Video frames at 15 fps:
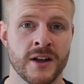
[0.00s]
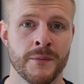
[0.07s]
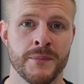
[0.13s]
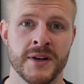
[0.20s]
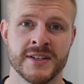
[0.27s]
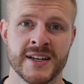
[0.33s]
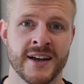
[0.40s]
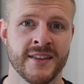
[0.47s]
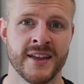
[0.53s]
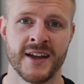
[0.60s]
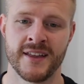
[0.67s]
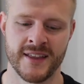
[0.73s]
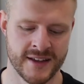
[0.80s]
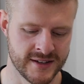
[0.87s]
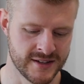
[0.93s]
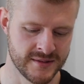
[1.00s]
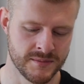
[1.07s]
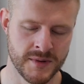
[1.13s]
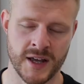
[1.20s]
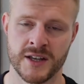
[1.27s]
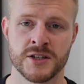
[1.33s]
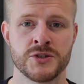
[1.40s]
of companies out there. There's
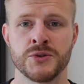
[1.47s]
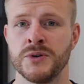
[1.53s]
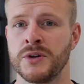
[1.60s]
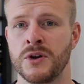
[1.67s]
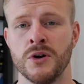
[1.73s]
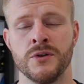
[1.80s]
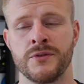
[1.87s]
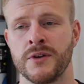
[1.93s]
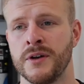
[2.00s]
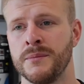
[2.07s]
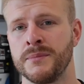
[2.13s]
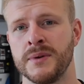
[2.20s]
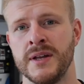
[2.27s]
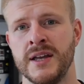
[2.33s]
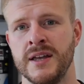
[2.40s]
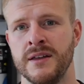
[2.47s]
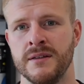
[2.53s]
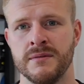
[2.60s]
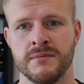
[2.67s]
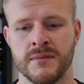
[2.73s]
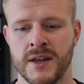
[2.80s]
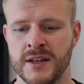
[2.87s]
Sawyer Golf Company,
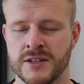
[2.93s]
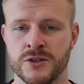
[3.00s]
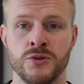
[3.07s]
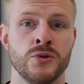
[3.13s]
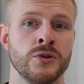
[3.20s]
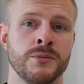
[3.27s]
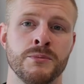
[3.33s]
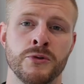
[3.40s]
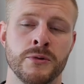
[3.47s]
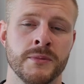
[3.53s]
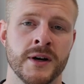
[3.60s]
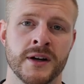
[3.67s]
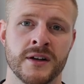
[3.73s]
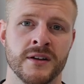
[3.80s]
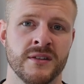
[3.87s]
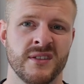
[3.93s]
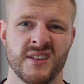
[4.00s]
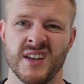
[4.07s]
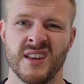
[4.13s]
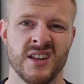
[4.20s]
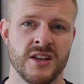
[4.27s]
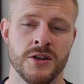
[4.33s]
there's Northern Ball Markers
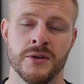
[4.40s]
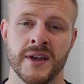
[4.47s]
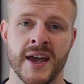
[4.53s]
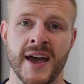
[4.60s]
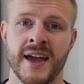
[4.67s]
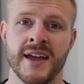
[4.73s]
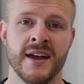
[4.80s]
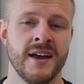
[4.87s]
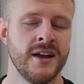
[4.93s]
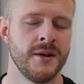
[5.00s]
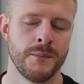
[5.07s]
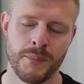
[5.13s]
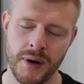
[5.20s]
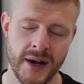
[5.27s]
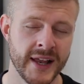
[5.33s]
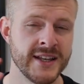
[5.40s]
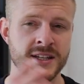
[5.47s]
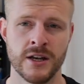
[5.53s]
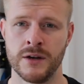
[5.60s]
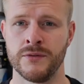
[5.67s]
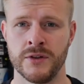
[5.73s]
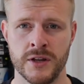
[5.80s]
in the UK,
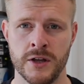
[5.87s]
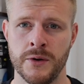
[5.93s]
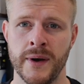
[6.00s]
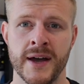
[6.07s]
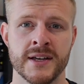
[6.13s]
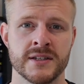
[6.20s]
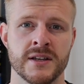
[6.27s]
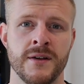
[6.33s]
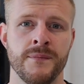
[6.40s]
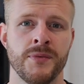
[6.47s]
plenty over in the US,